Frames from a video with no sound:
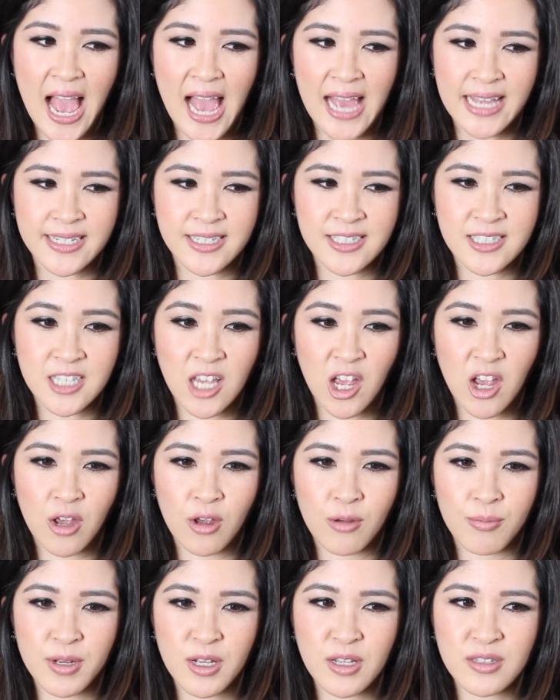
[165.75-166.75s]
and
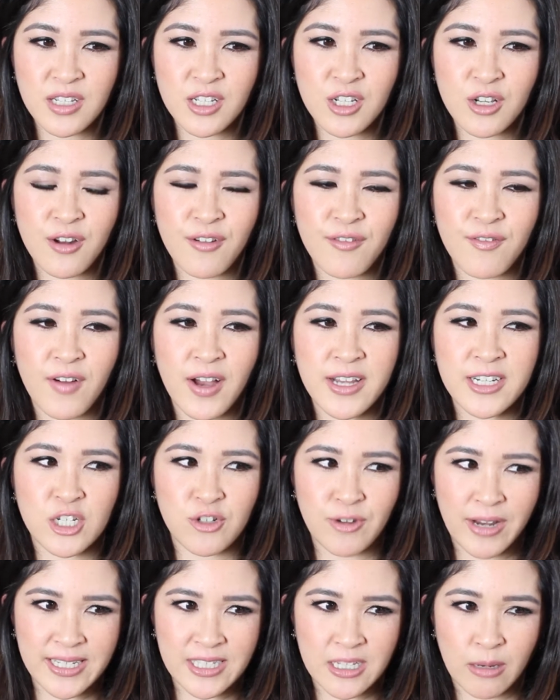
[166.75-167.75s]
so because I couldn't find a
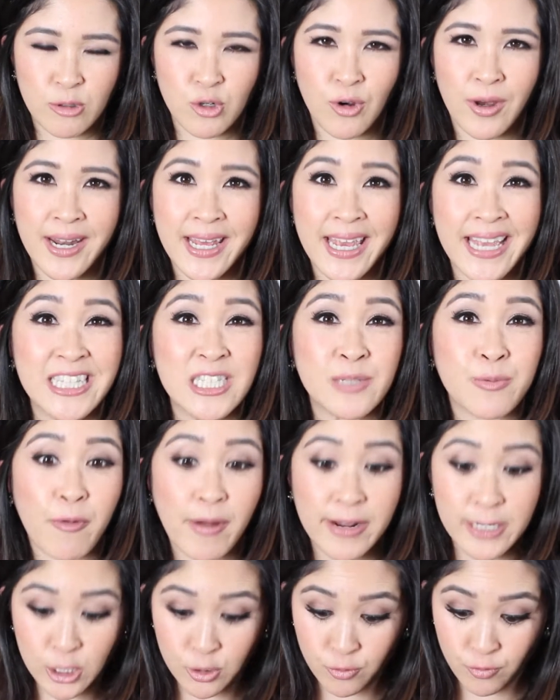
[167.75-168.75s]
dress I'm trying to get
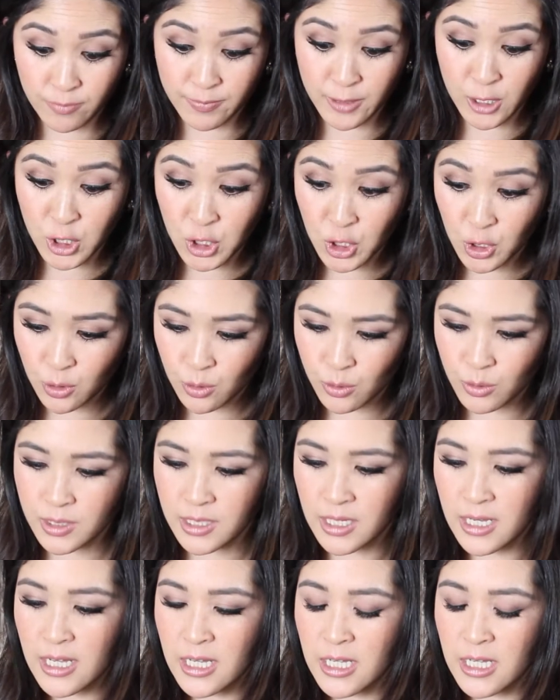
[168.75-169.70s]
inspiration from the shoes.